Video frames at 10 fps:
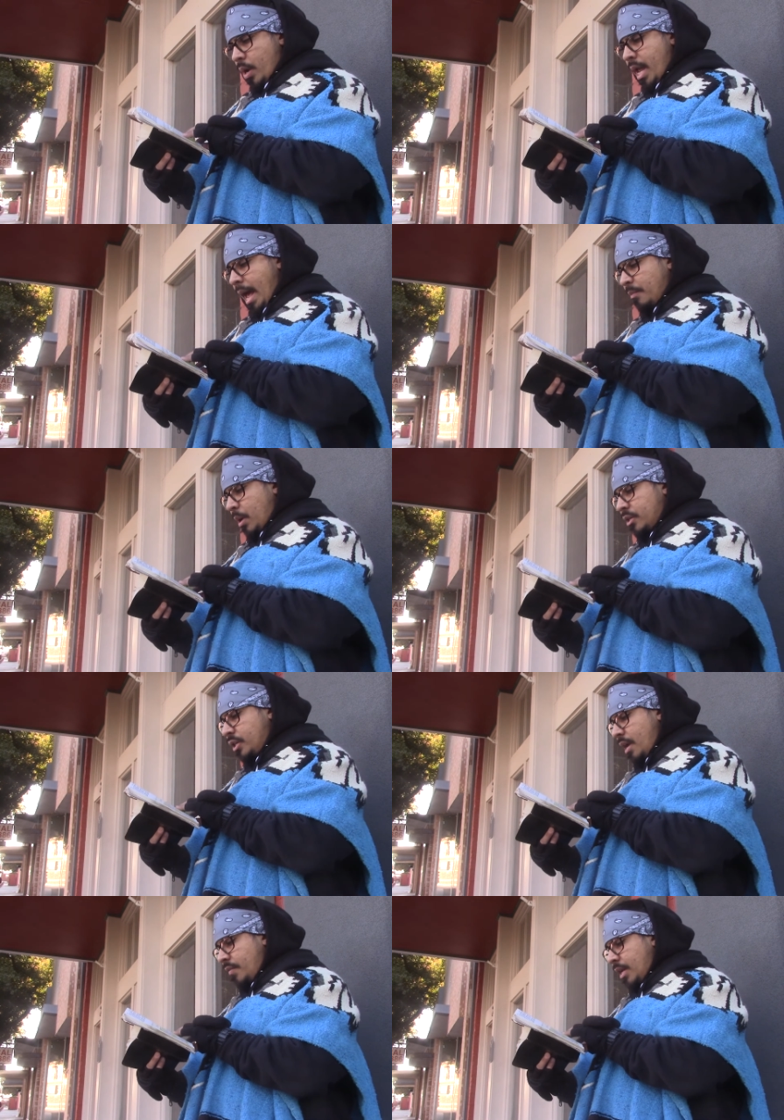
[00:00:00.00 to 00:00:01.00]
he had
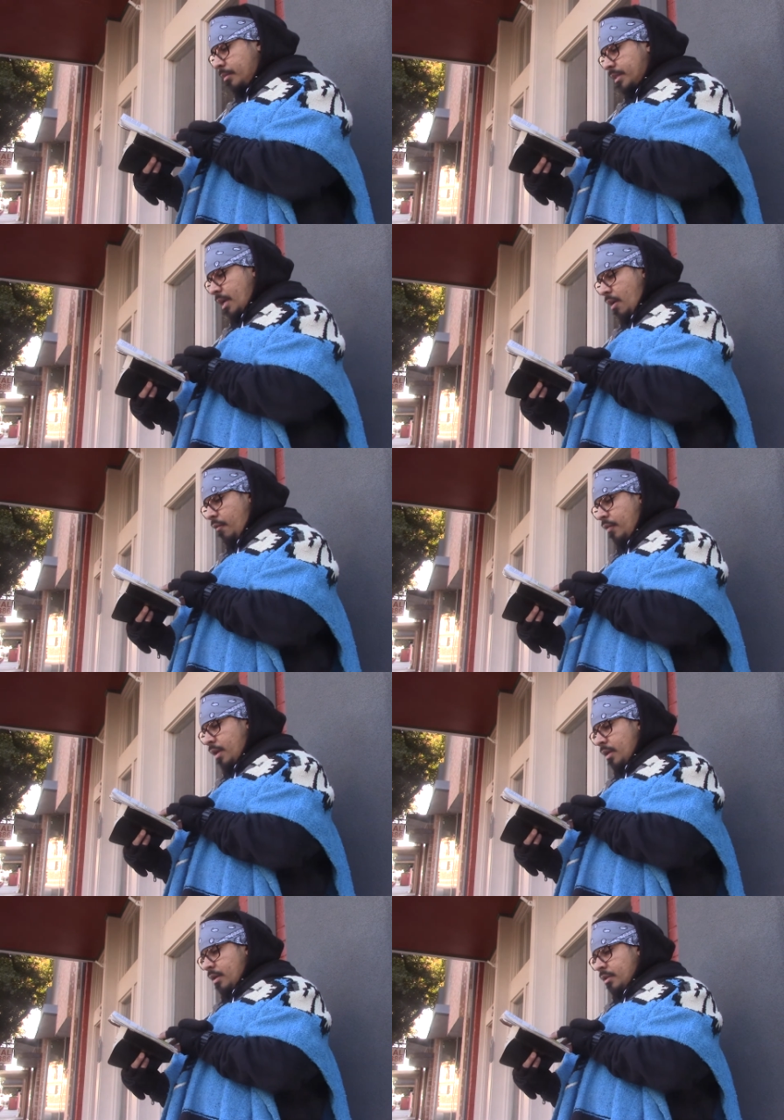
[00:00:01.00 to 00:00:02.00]
much given himself
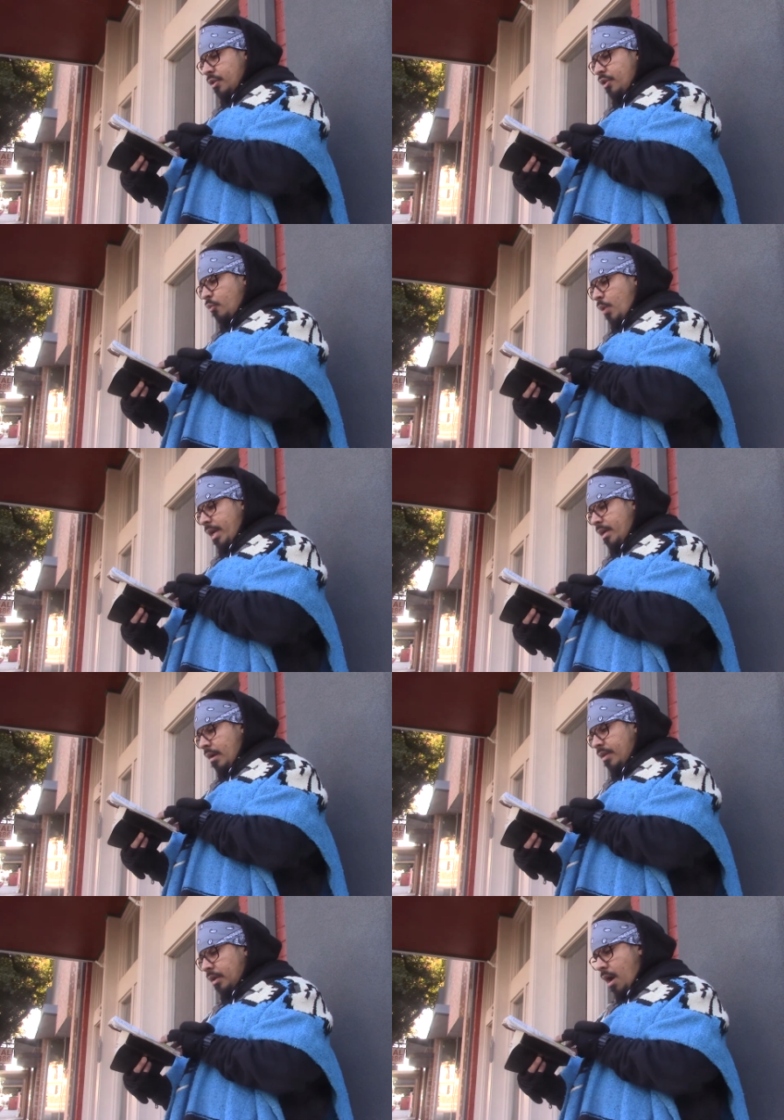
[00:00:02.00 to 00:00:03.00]
to the reading
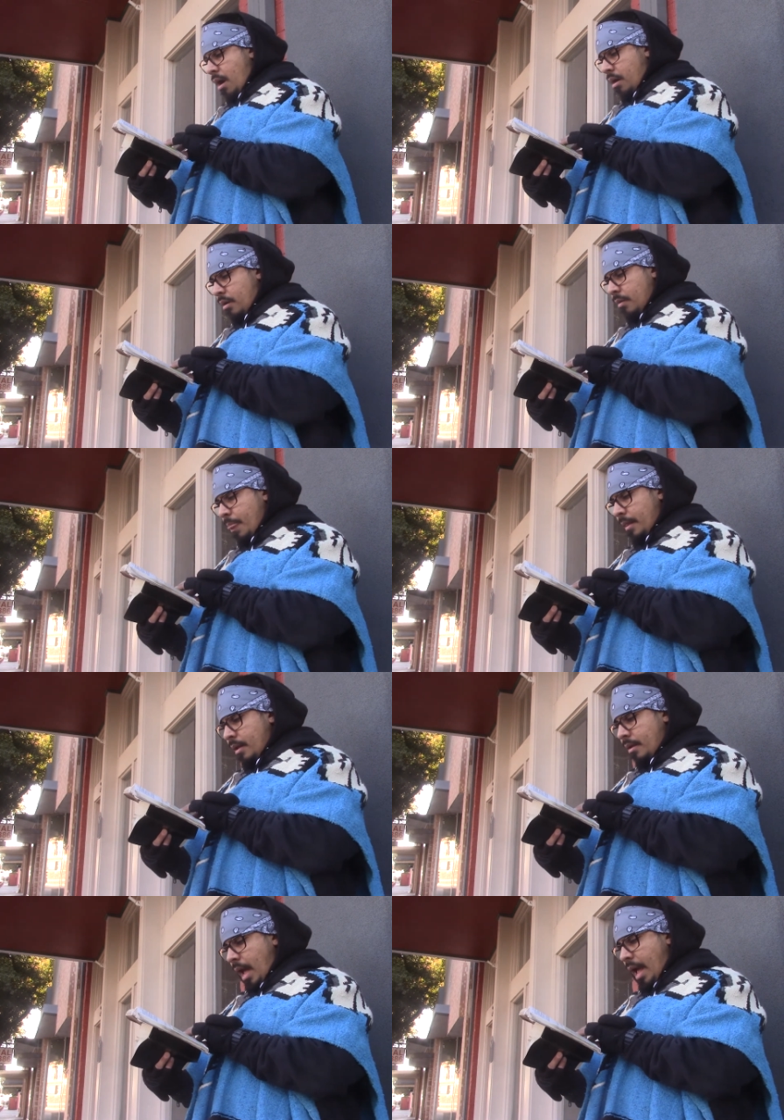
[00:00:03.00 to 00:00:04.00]
of the law
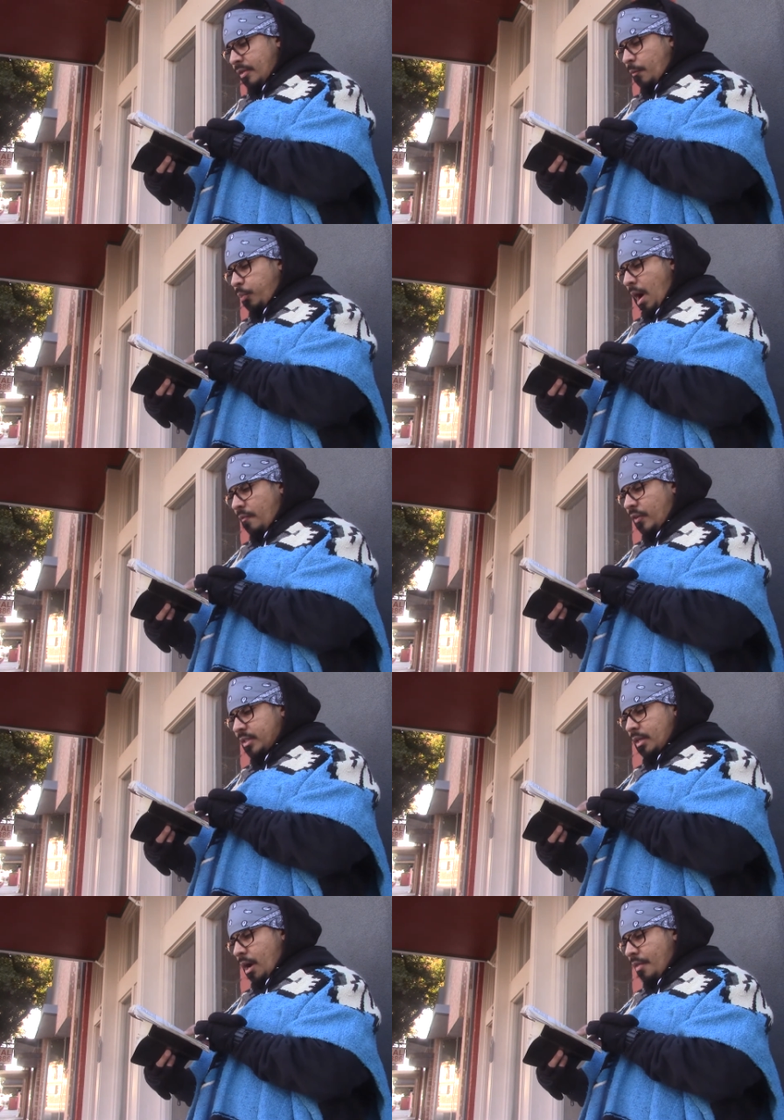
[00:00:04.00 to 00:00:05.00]
and the
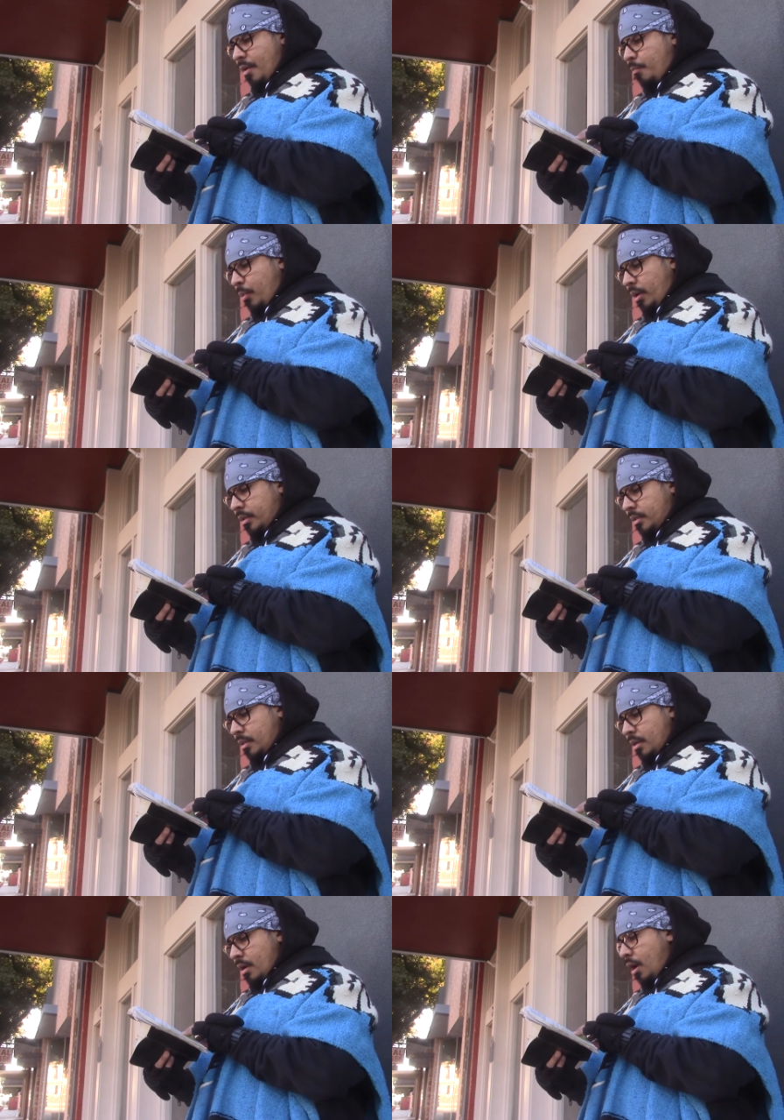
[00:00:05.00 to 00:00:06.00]
prophets and other books
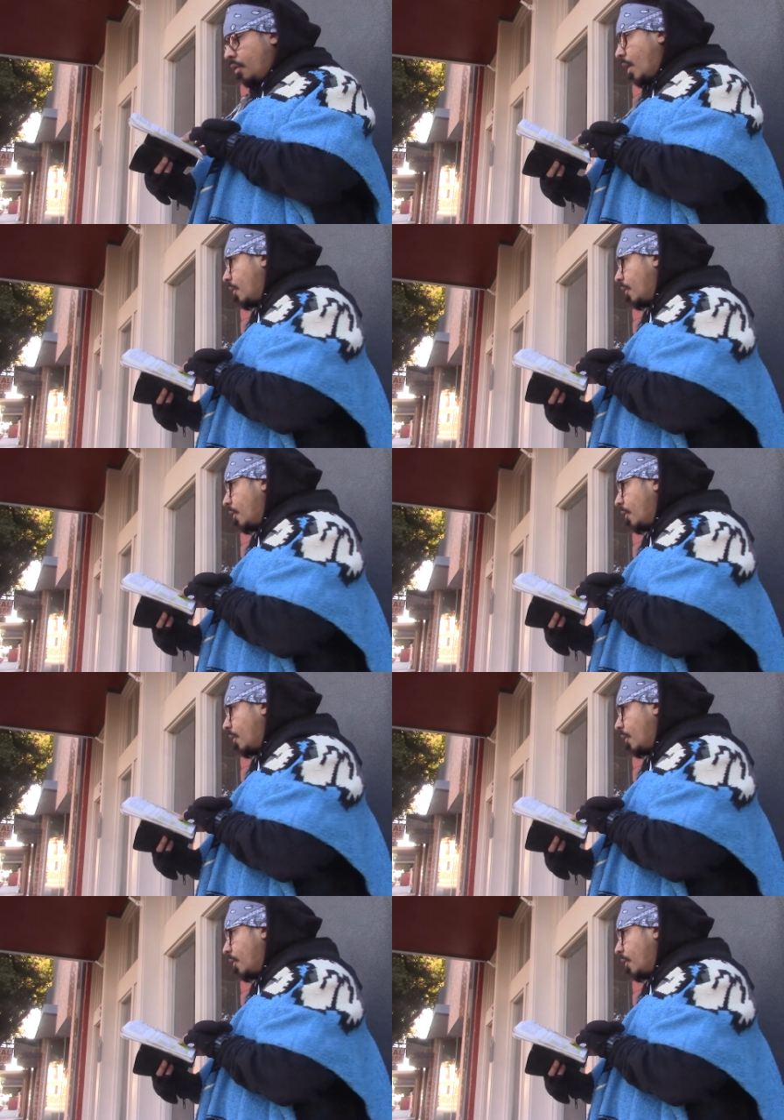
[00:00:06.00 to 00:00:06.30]
of our